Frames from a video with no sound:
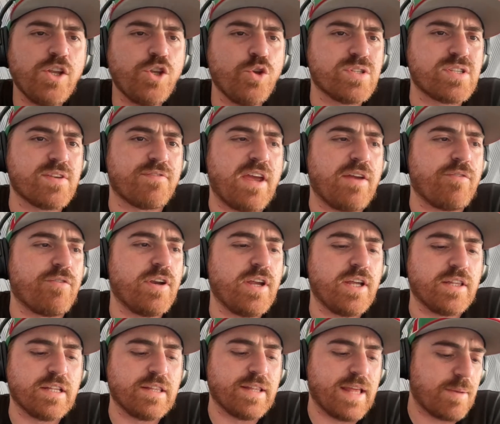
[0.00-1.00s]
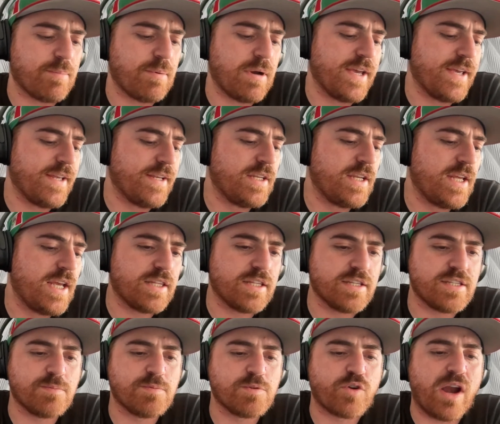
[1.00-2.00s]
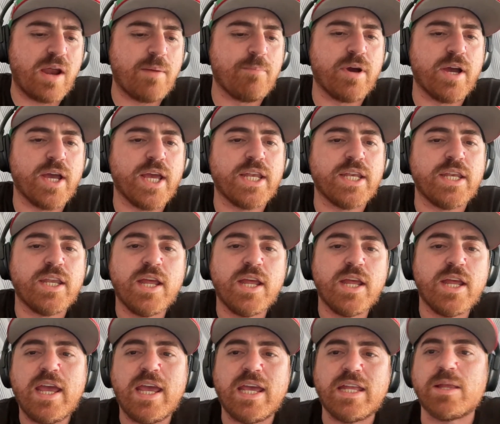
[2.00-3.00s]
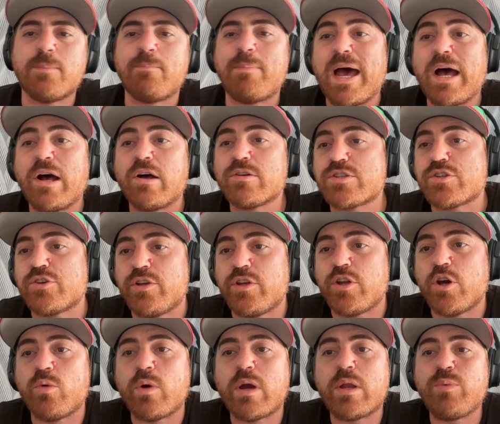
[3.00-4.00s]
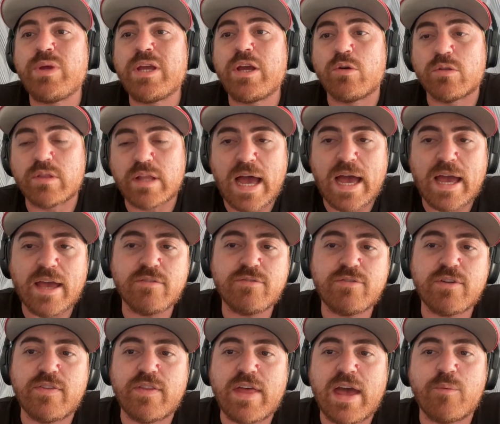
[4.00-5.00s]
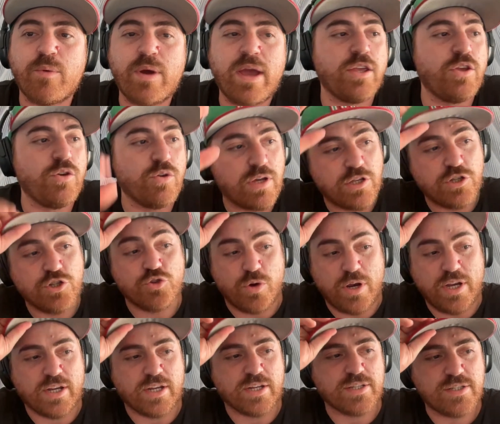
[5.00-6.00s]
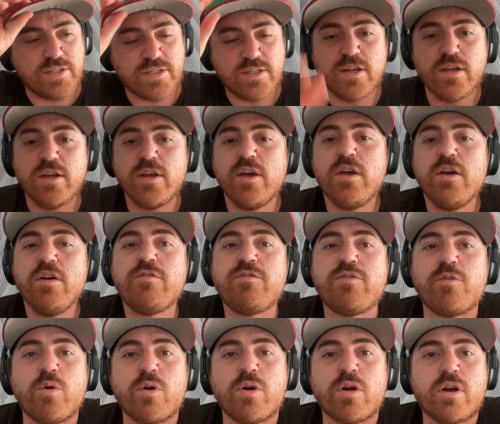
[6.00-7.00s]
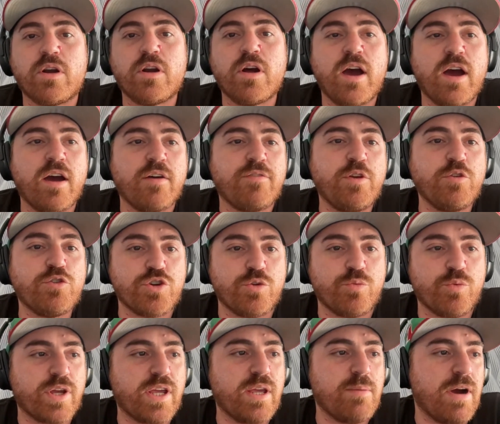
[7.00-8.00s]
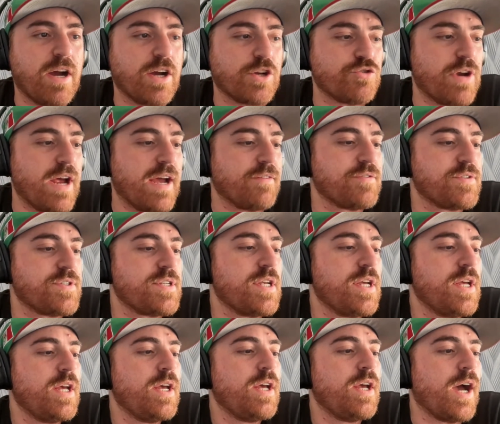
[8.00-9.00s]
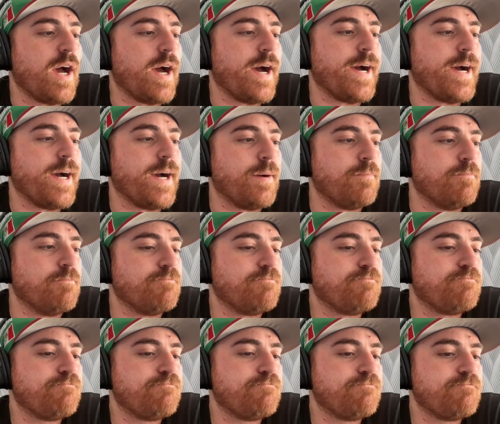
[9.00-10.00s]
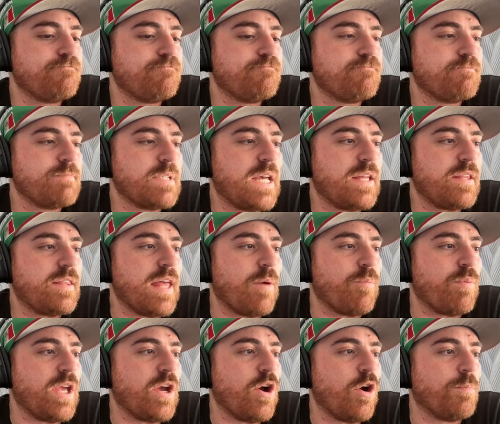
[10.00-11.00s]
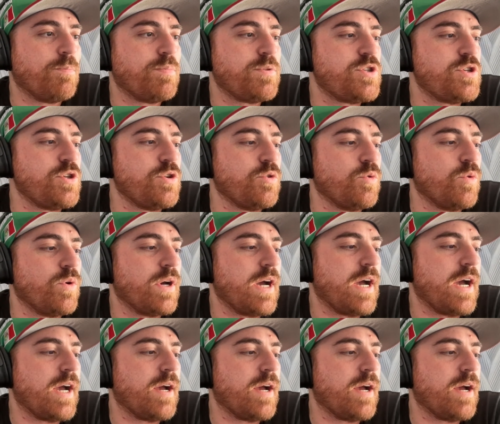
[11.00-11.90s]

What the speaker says: do us a favor, hit the like button, hit the subscribe button, hit the bell so you know when we go live, and that way you can join us for future rookie mock drafts that we hope to